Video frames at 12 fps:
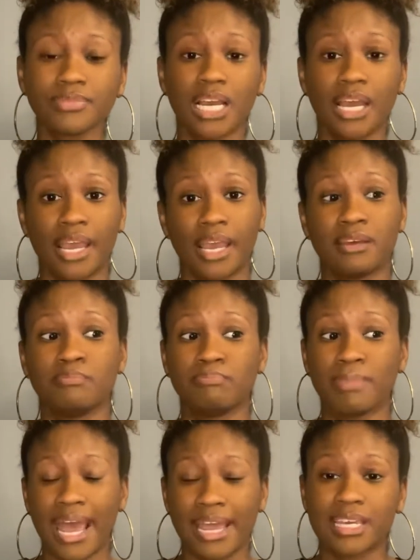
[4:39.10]
And
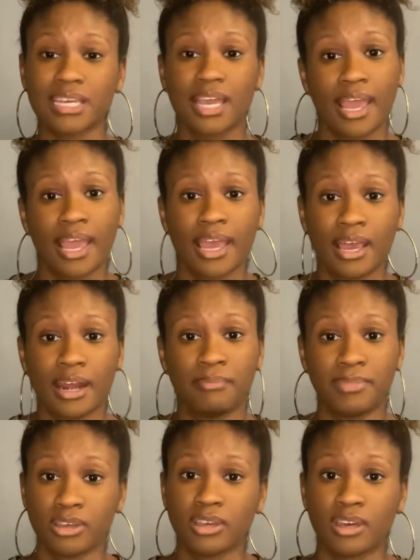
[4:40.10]
Maggie and
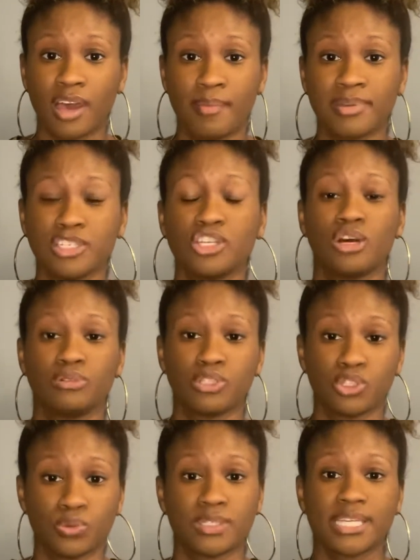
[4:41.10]
Amelia have been,
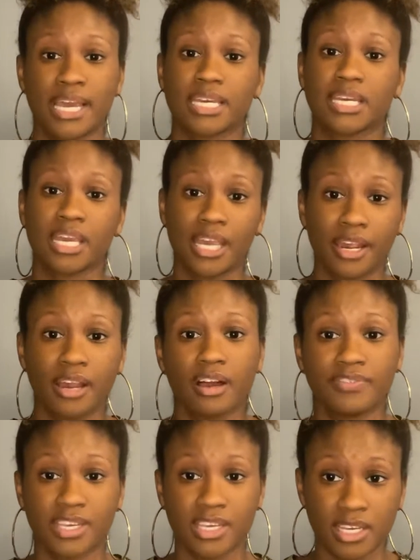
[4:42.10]
taking care
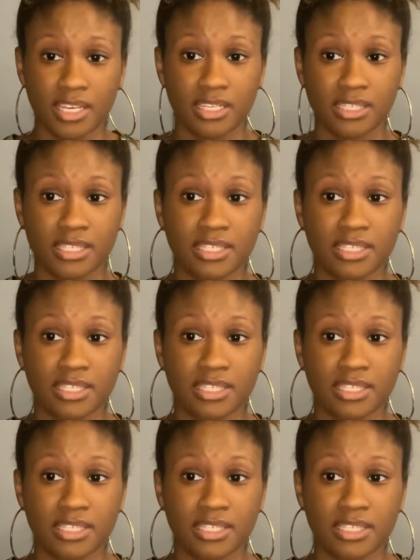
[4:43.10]
of the kids.